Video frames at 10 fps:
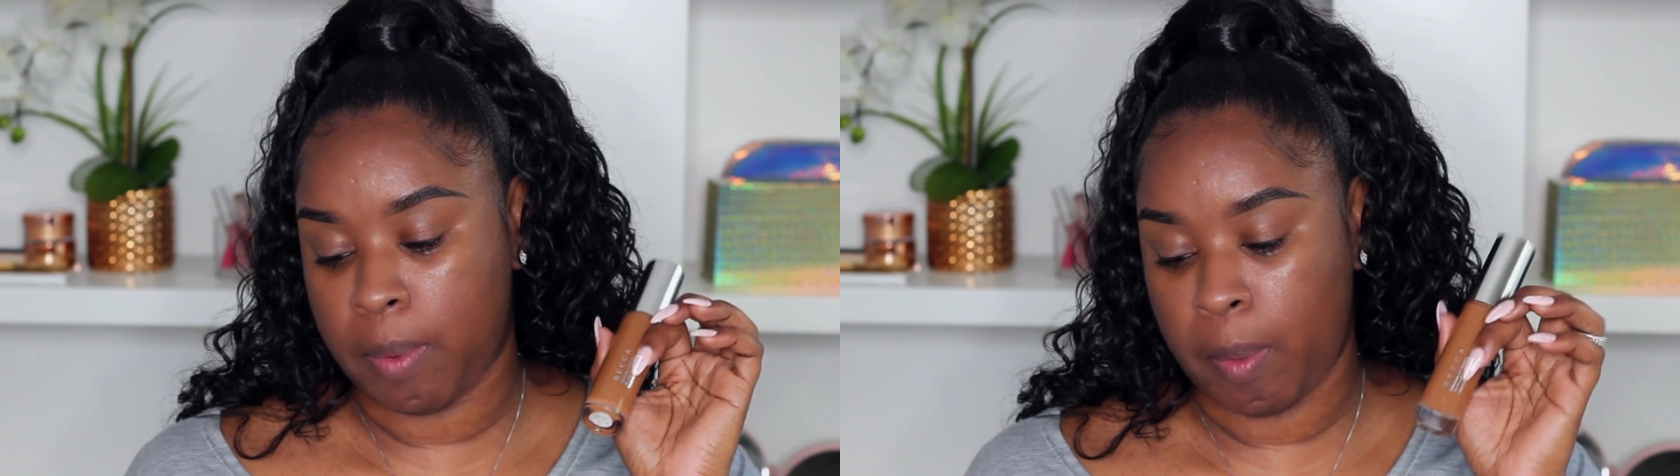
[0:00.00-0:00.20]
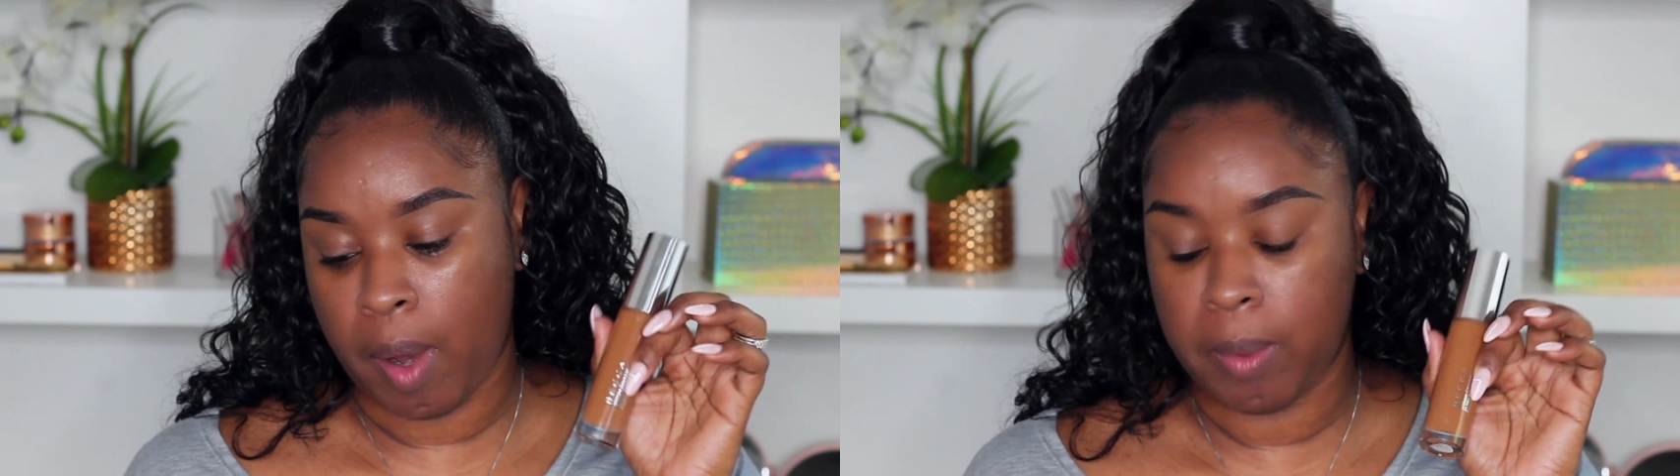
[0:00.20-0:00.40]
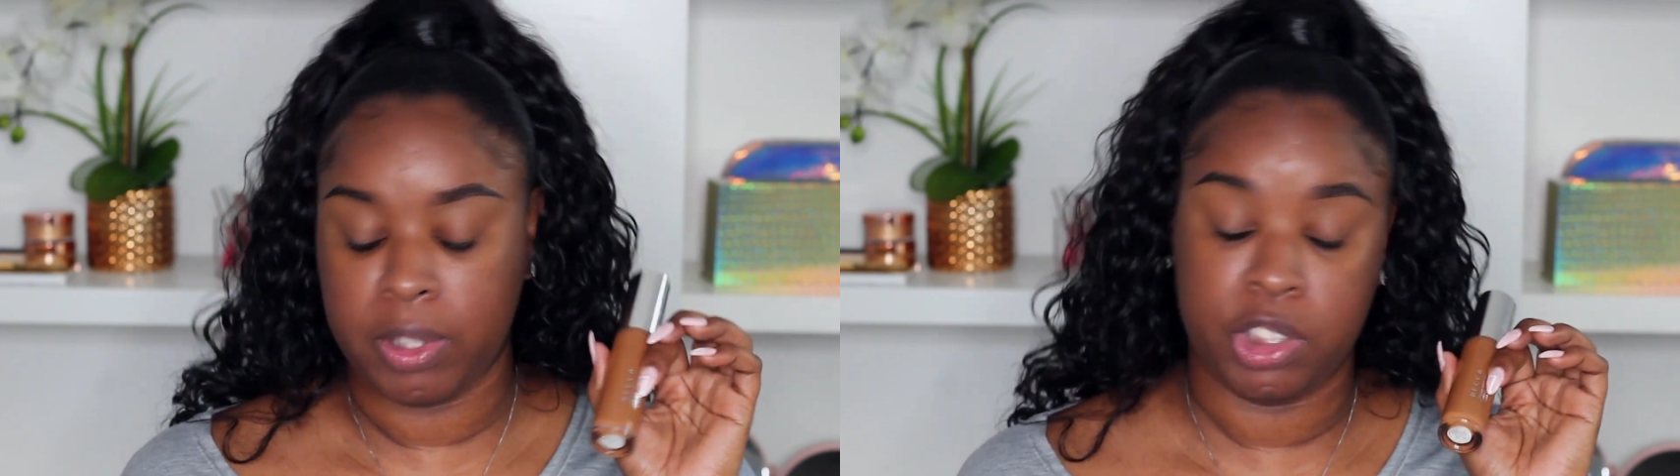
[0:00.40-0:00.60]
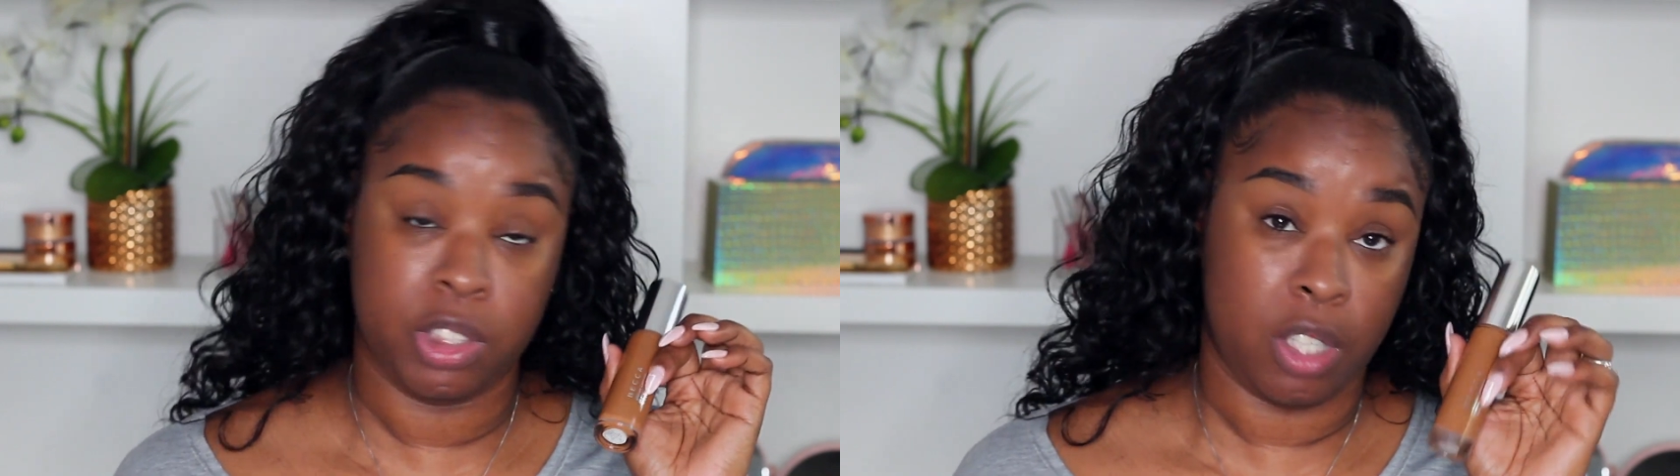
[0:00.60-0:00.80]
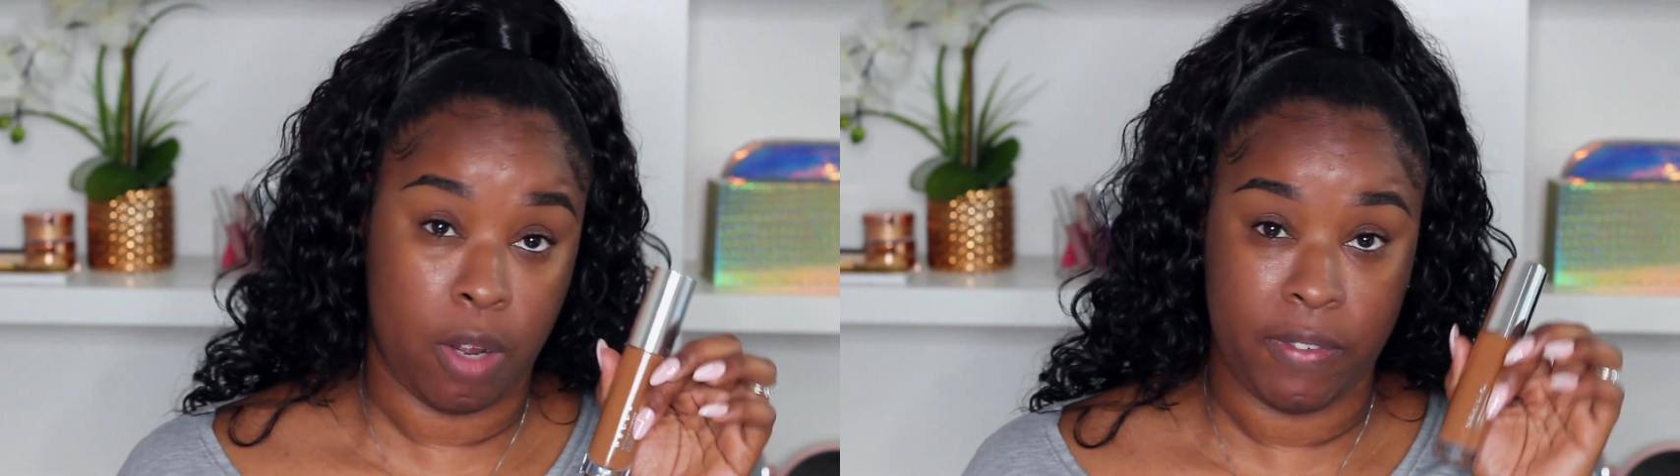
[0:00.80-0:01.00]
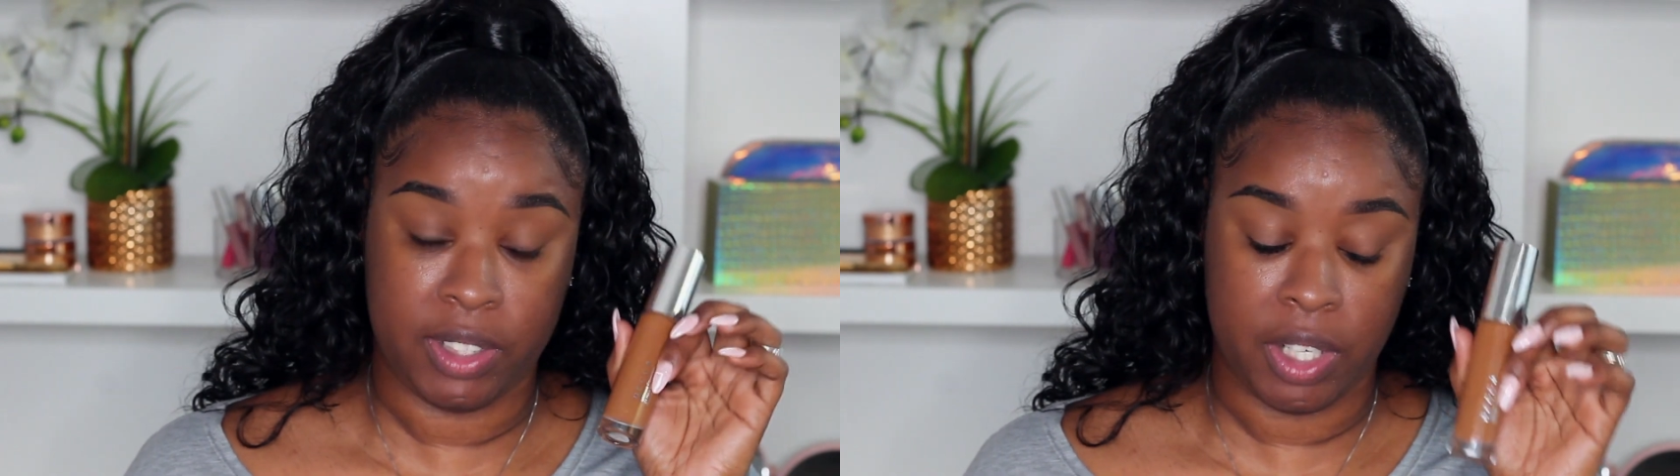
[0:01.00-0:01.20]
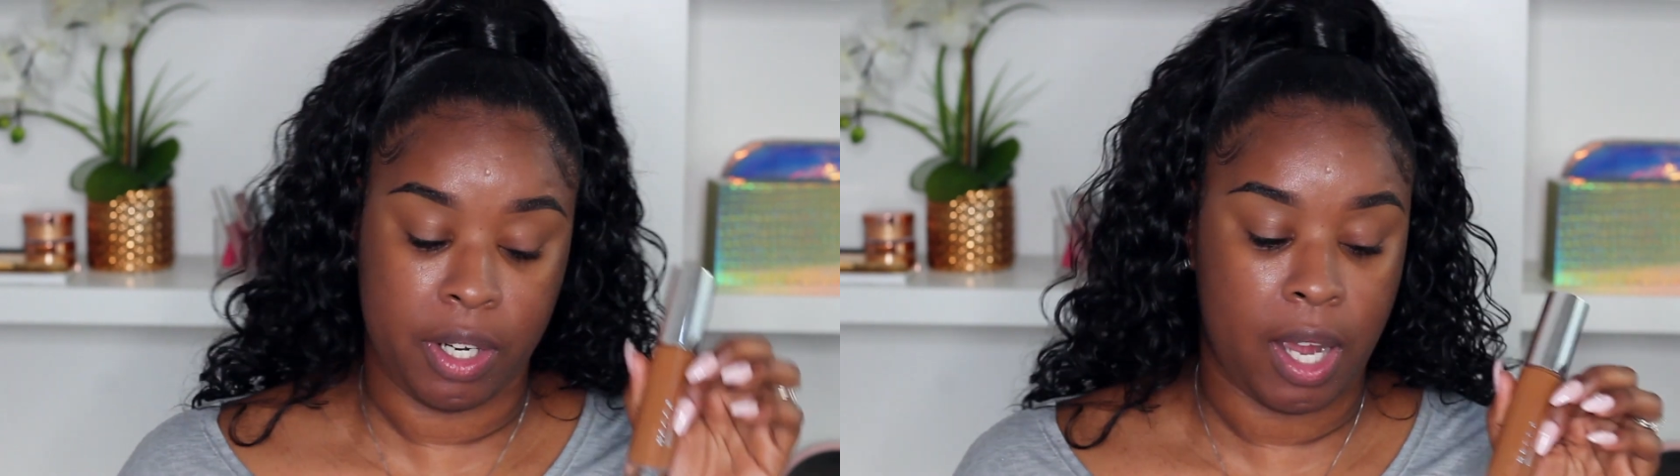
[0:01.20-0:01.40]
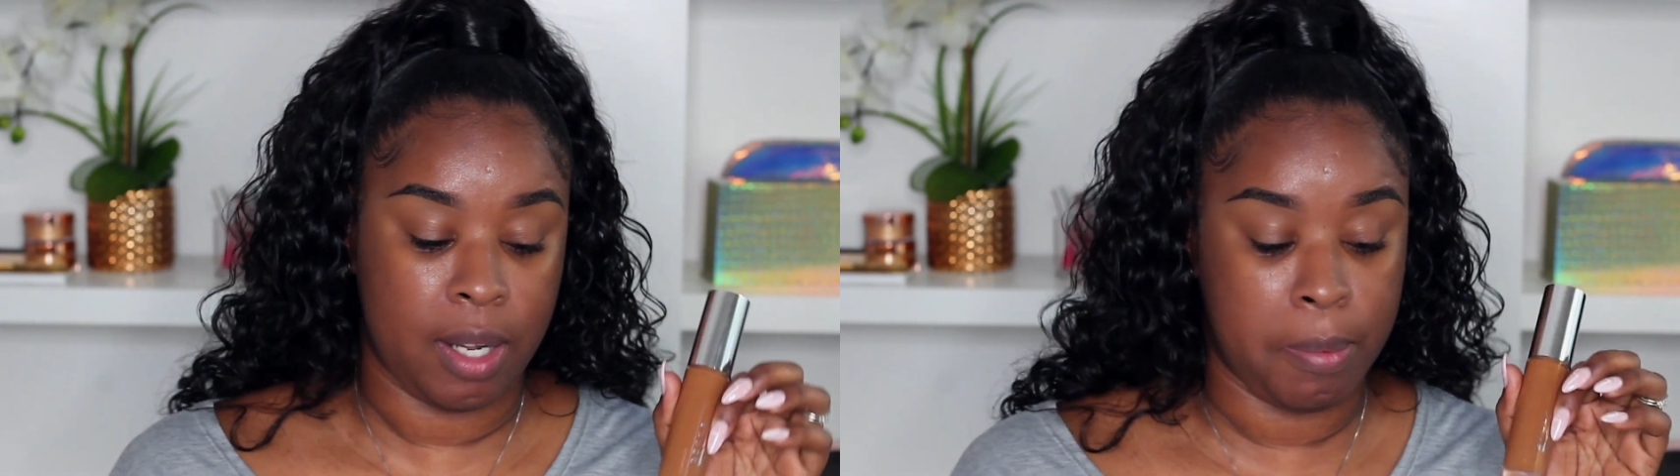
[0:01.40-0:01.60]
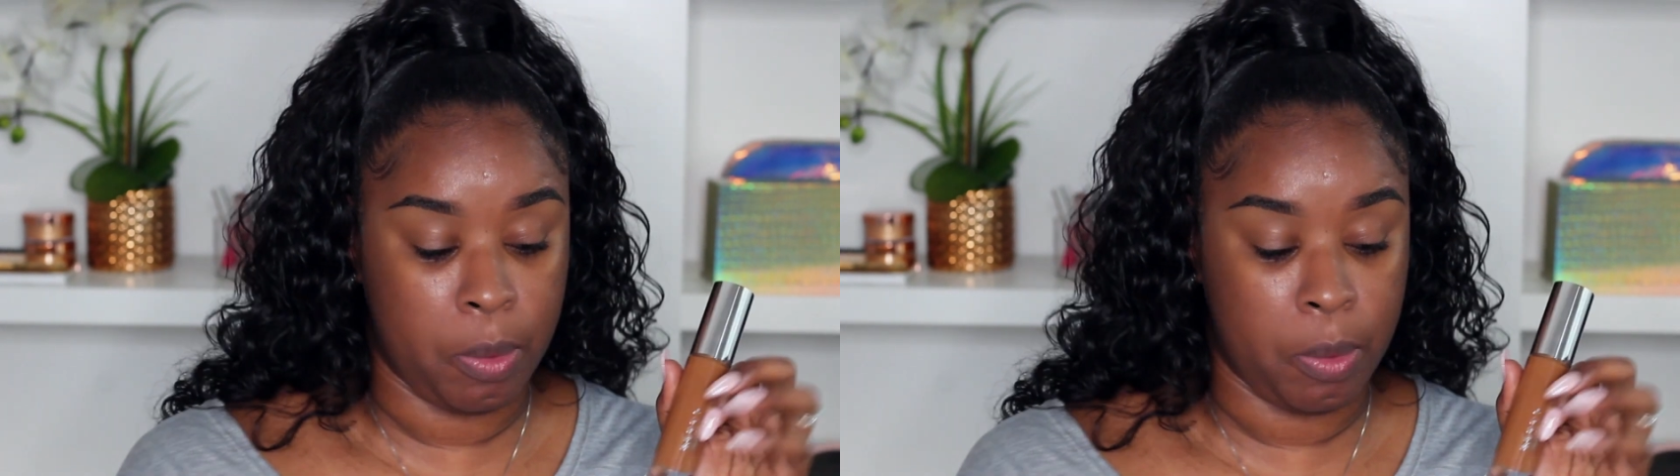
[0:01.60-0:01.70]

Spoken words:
I probably should go for terracotta,